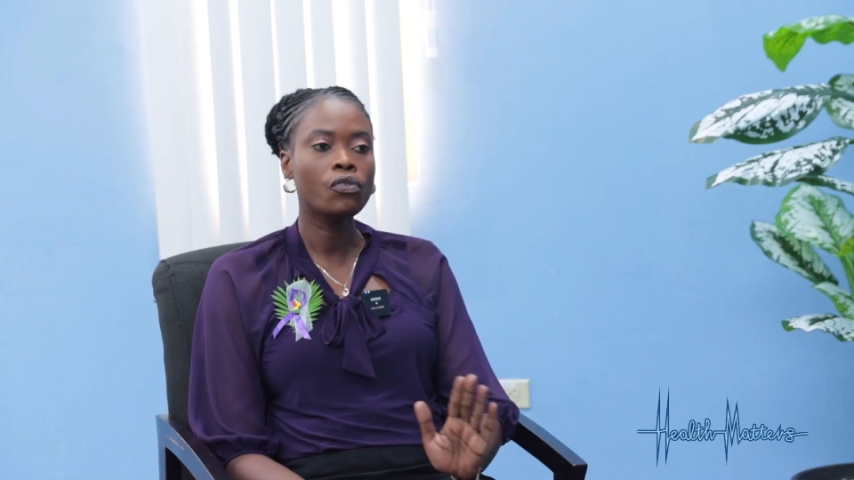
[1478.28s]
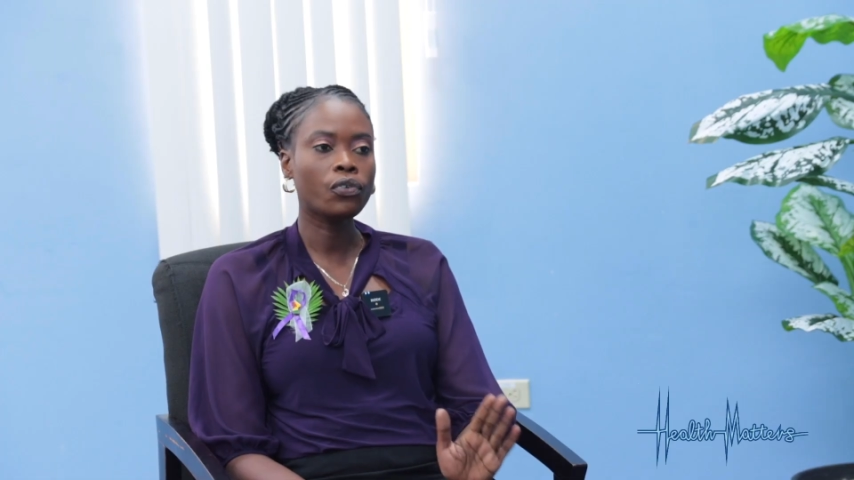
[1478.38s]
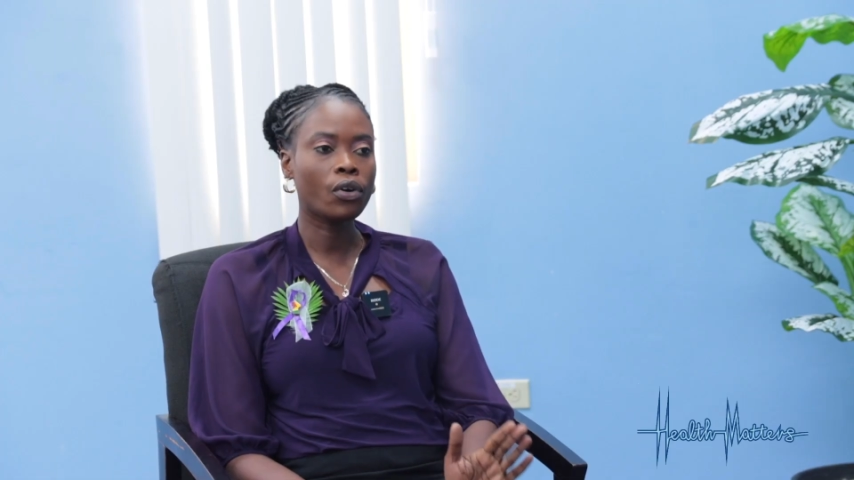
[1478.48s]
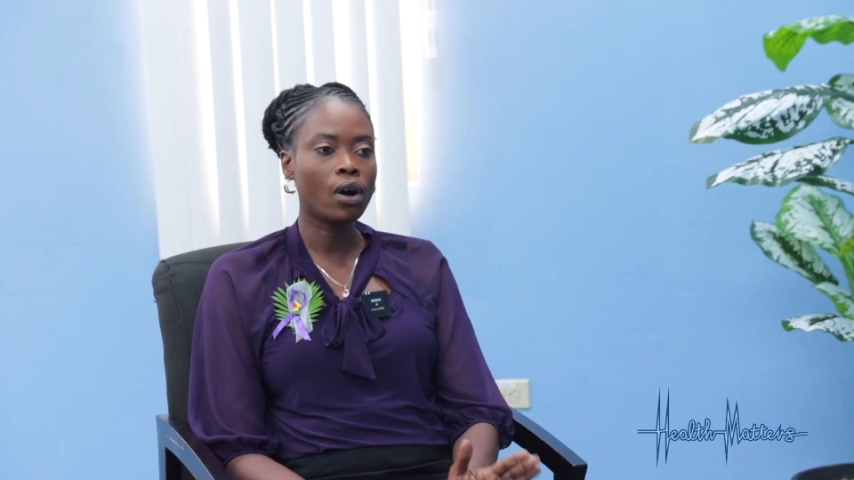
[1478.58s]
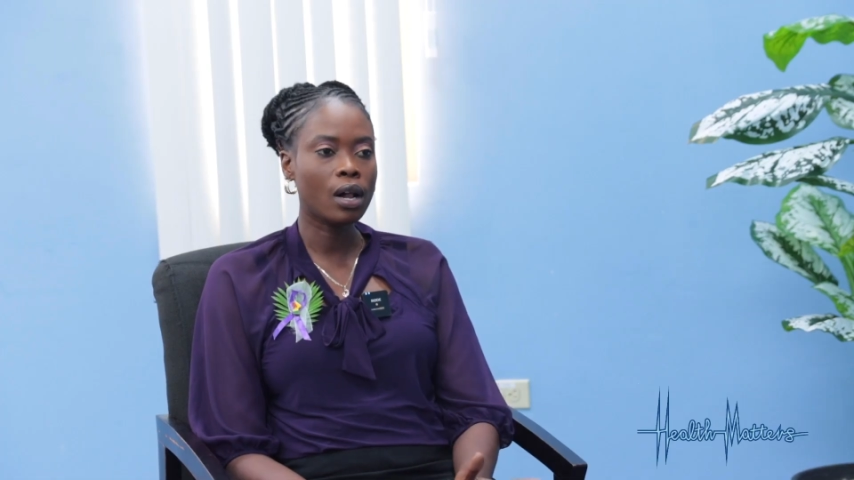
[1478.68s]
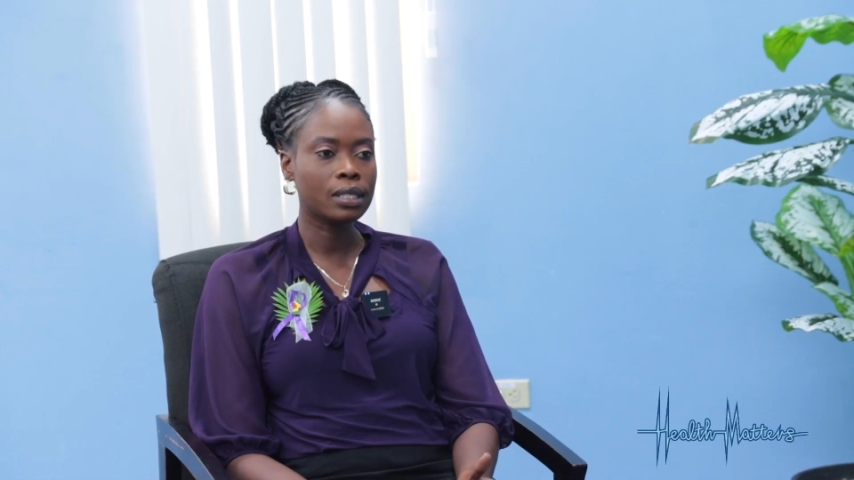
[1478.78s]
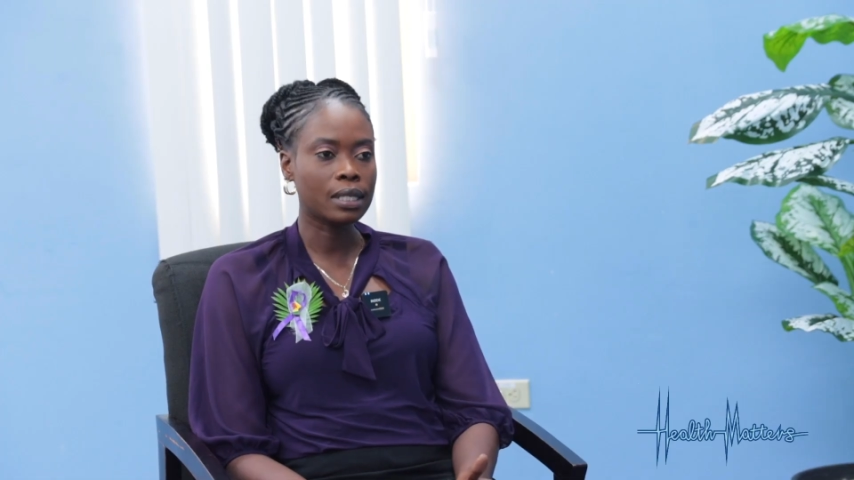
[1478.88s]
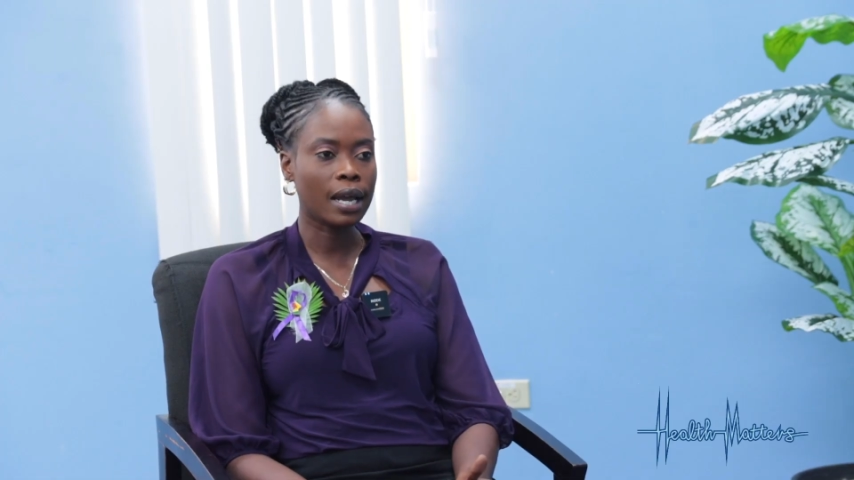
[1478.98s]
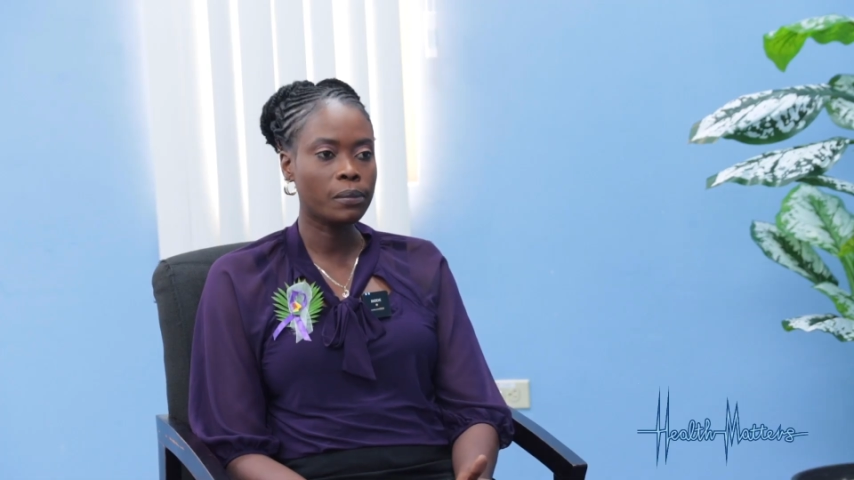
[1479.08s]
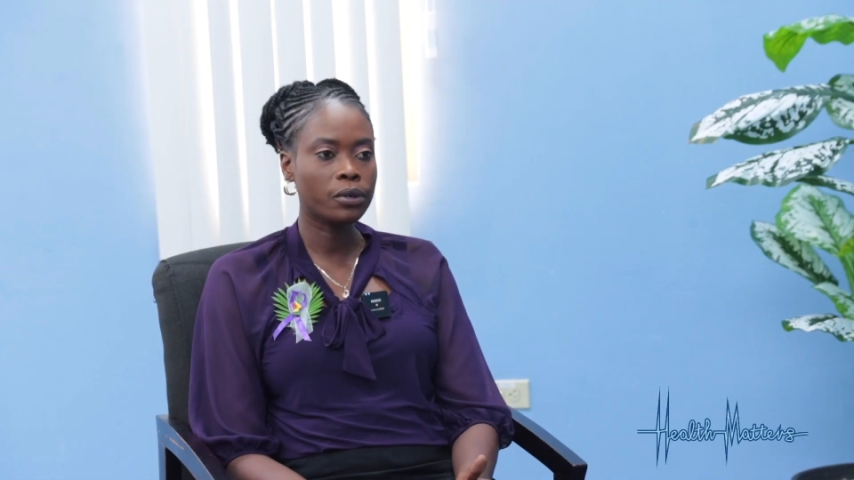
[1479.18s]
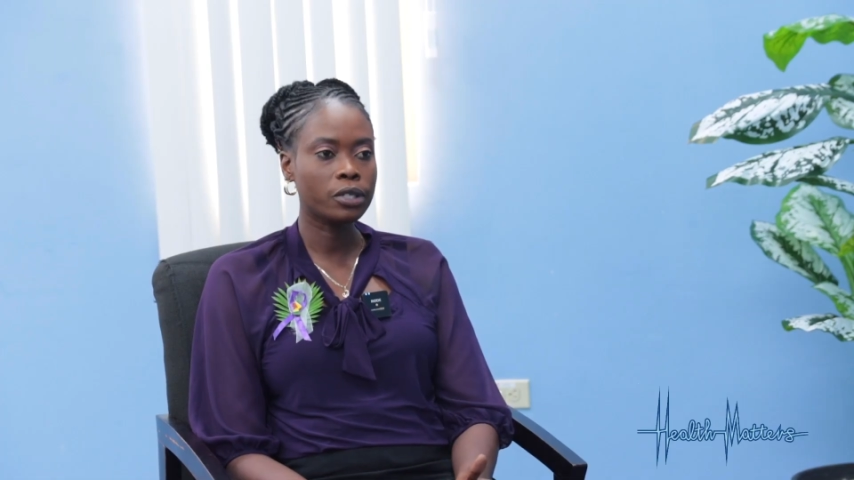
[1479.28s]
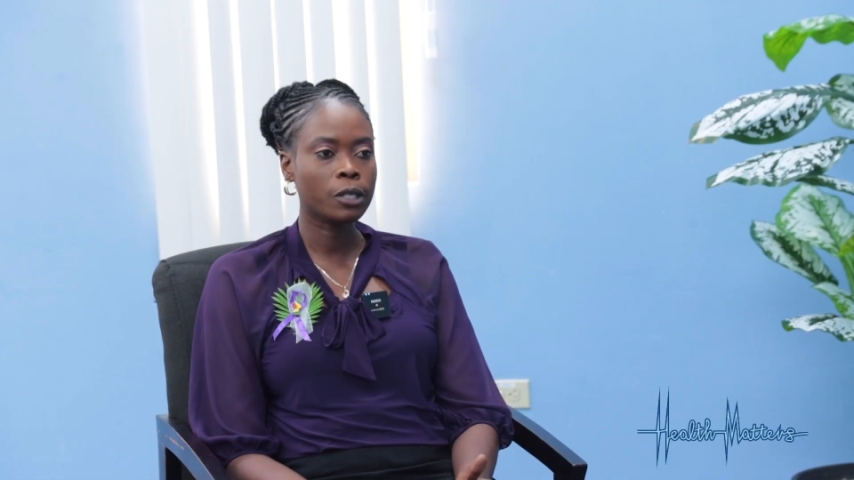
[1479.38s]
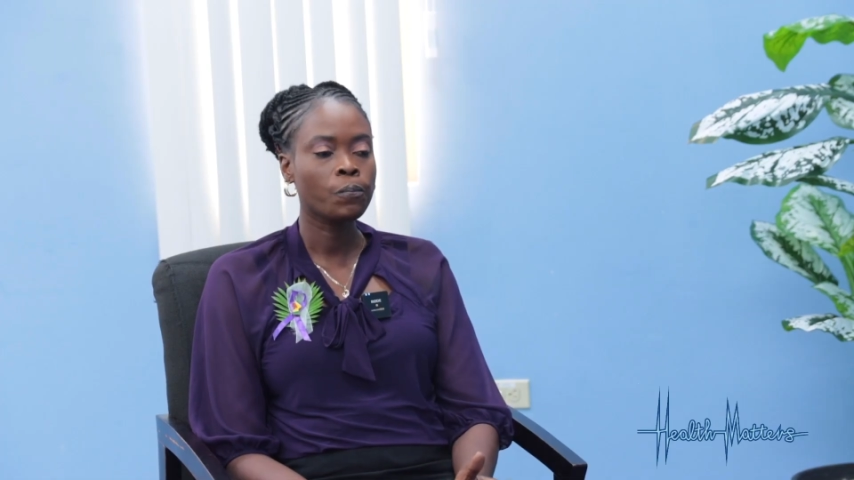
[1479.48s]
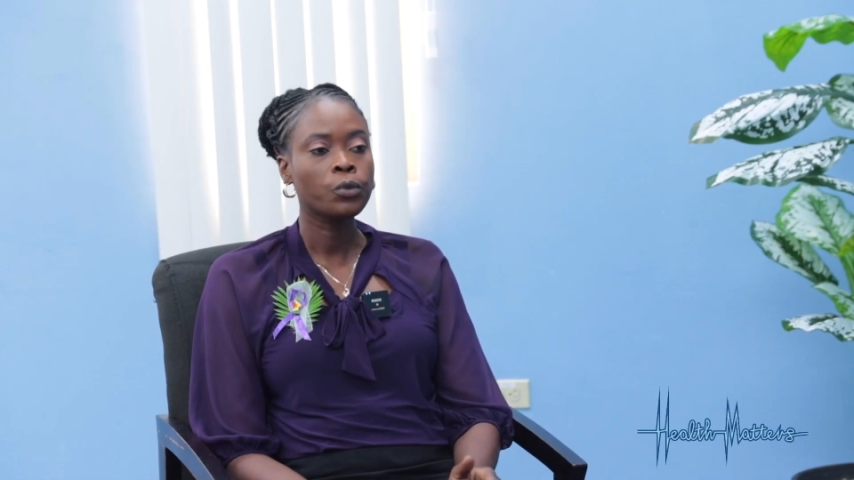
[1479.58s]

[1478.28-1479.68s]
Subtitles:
for Alzheimer's.